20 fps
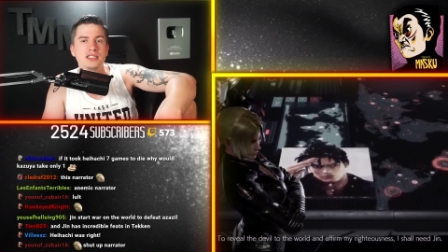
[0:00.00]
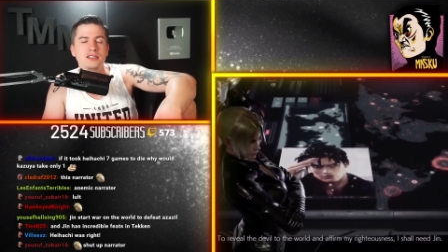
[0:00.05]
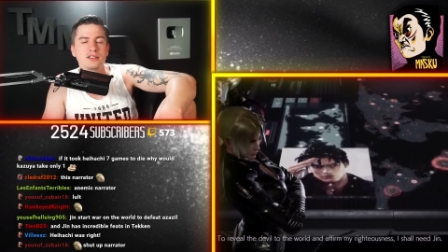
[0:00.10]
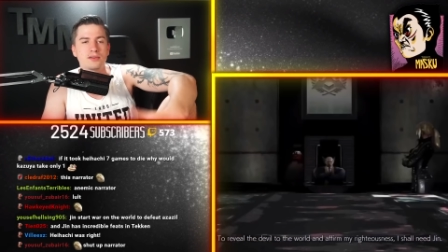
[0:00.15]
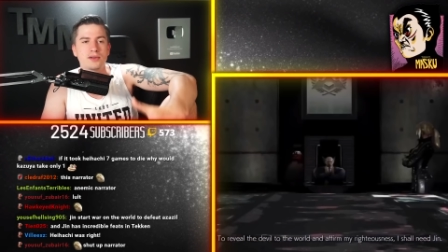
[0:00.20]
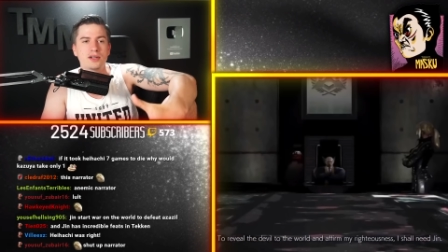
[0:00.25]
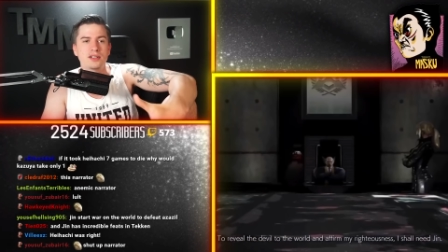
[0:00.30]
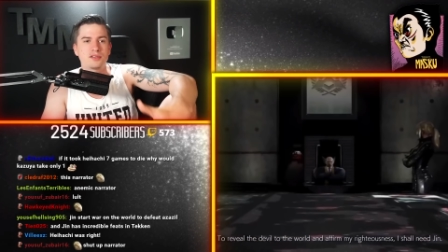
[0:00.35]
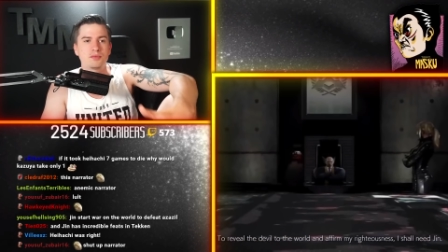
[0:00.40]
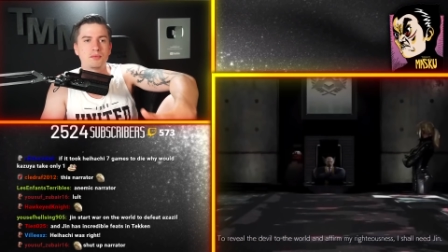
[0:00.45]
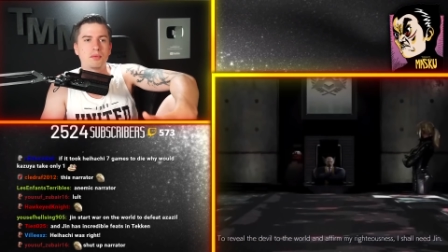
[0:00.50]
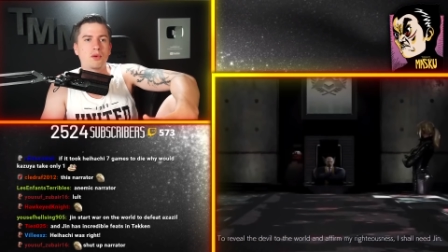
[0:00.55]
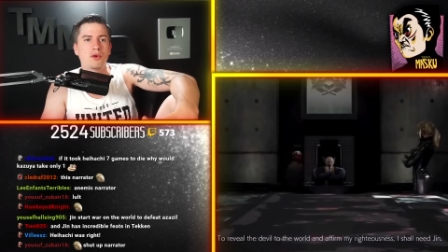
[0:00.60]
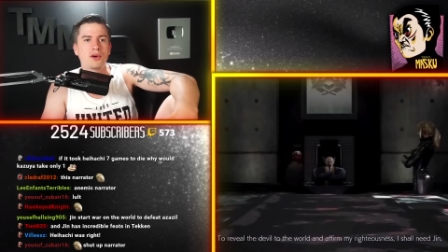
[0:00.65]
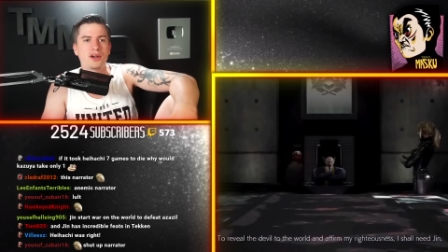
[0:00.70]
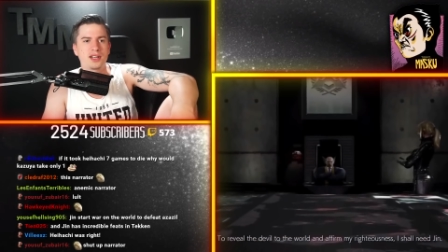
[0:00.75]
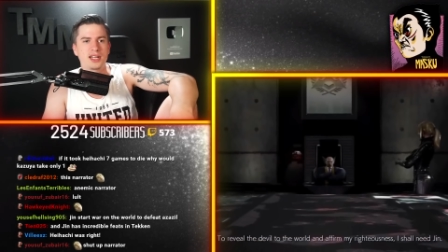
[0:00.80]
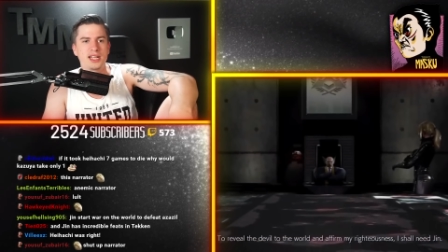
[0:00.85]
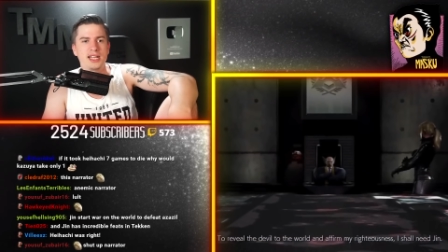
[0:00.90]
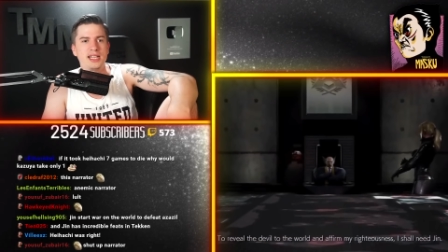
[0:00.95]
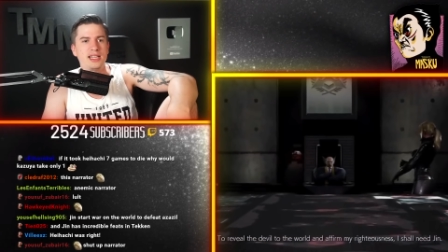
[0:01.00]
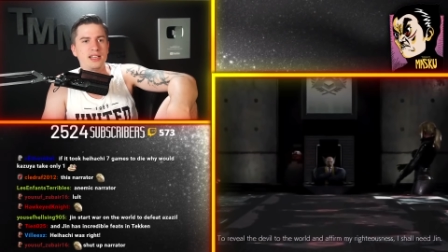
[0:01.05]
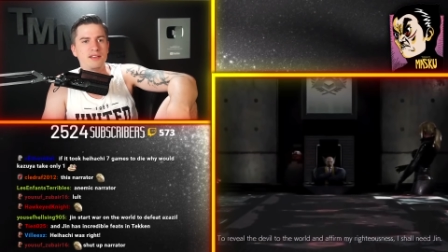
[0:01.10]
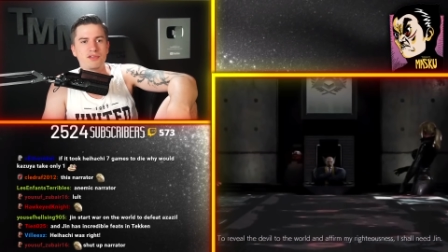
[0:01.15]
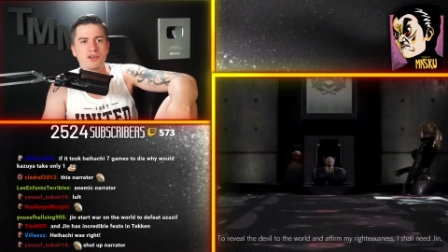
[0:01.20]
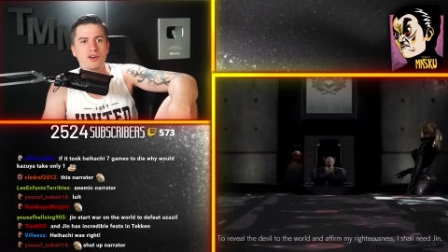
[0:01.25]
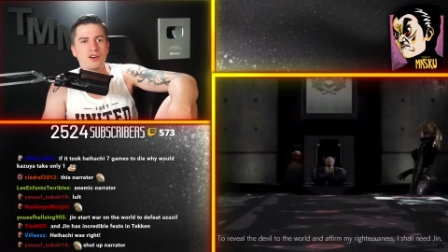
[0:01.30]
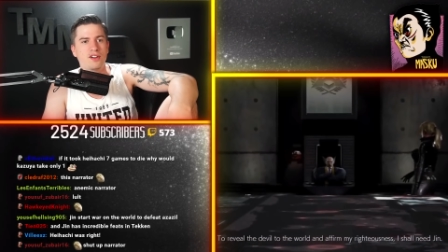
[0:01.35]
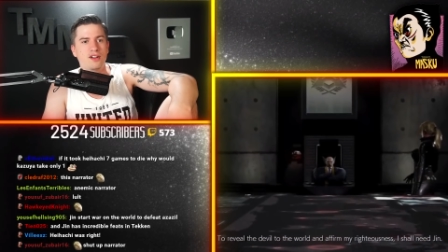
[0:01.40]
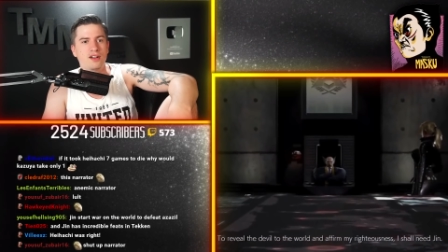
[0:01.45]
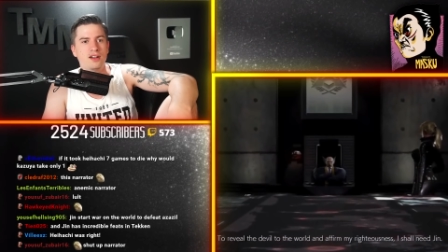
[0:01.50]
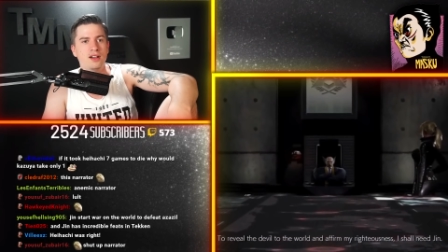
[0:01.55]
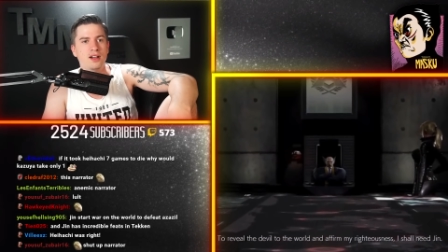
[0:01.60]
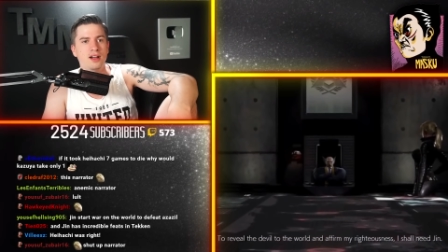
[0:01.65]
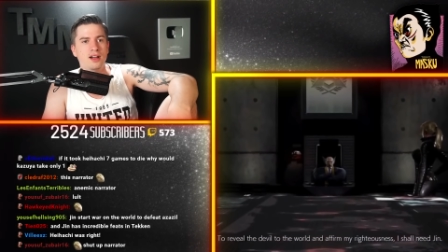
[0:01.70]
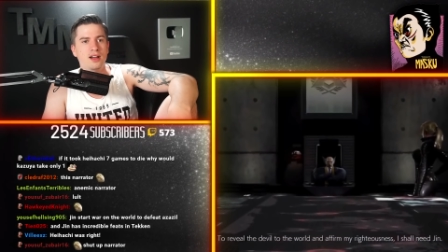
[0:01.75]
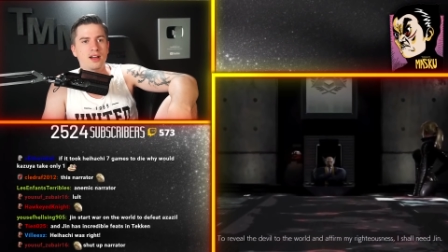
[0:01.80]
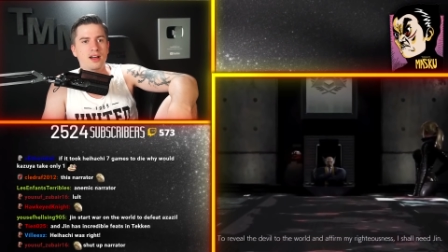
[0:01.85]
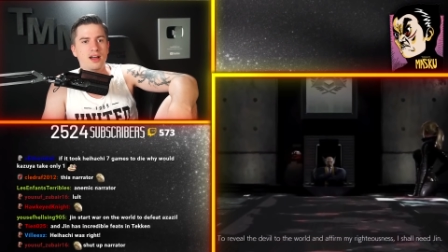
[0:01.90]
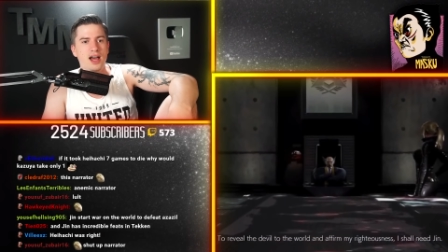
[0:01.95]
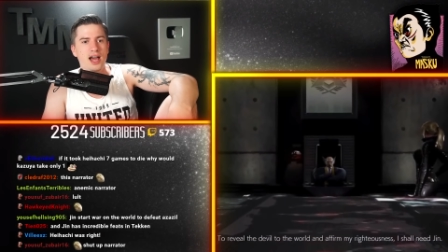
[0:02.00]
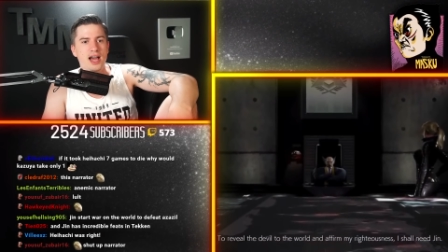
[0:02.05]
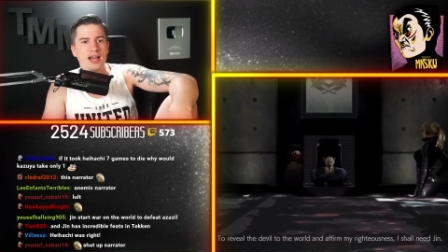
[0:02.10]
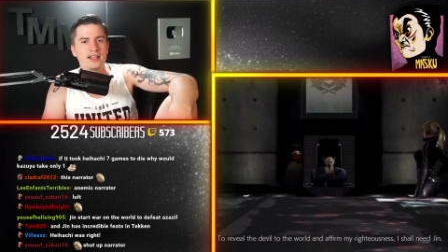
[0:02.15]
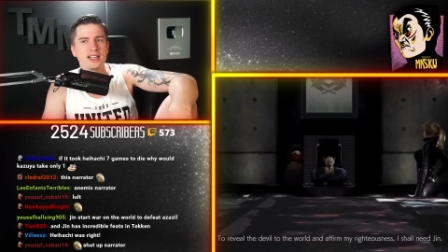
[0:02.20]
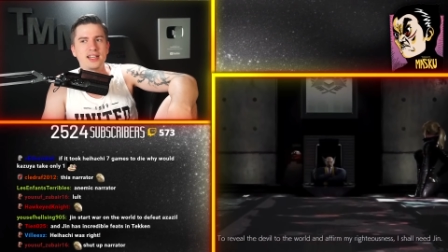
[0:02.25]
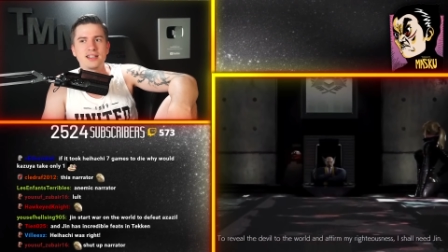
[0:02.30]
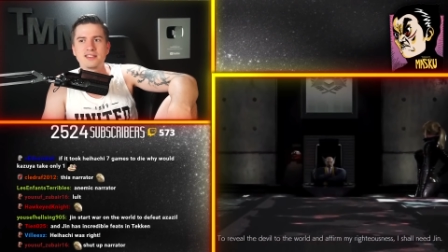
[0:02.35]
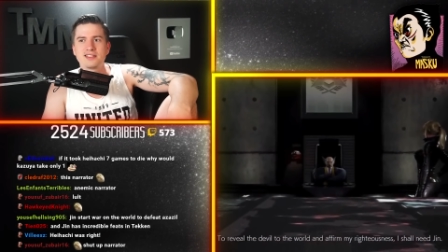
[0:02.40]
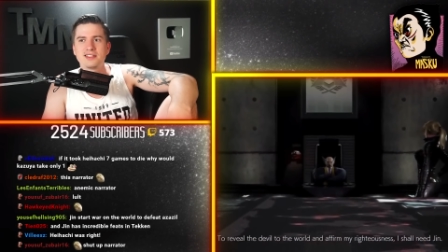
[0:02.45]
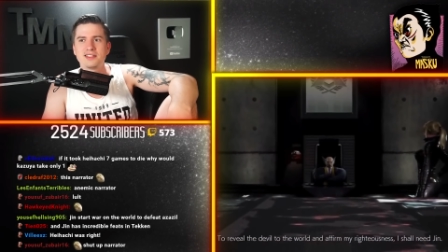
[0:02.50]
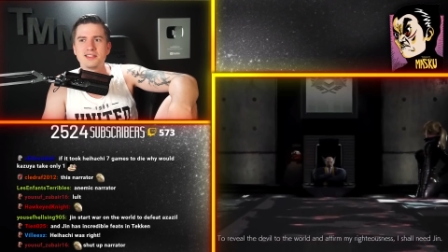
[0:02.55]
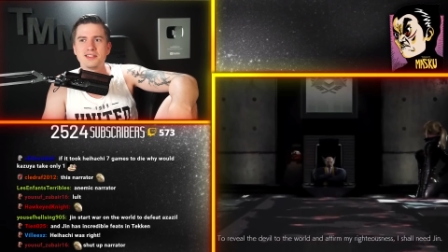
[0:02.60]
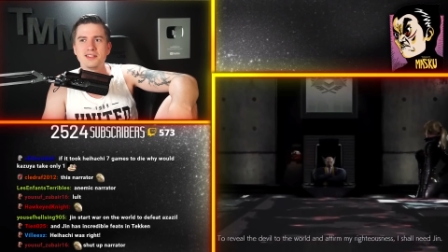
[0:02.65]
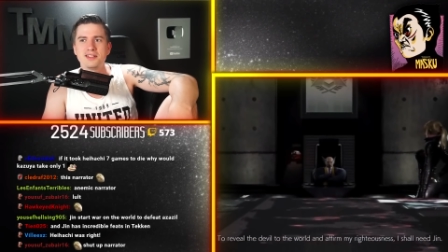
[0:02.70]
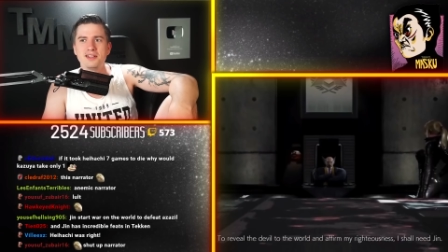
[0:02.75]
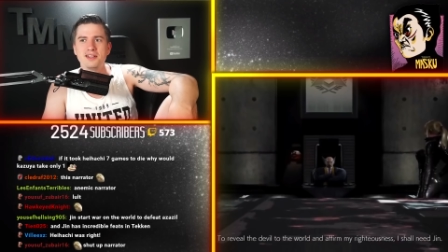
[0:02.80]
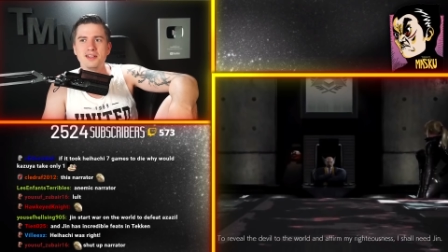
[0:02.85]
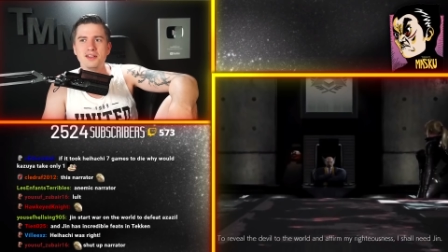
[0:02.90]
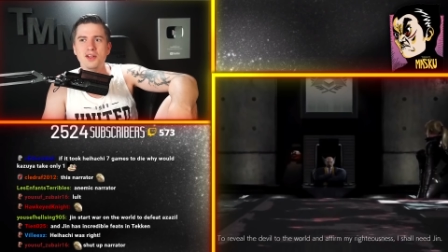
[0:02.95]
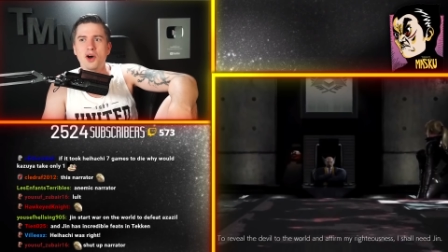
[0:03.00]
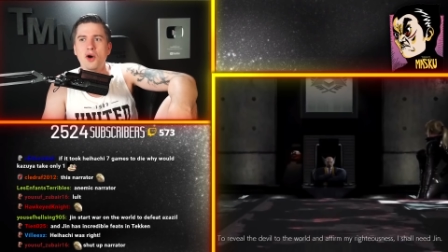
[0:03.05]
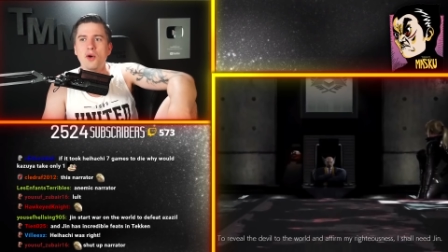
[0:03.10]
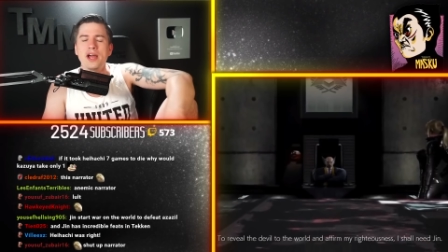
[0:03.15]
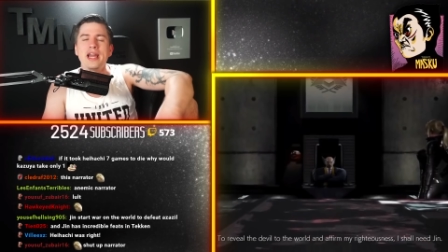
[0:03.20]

So he was born evil, and he has no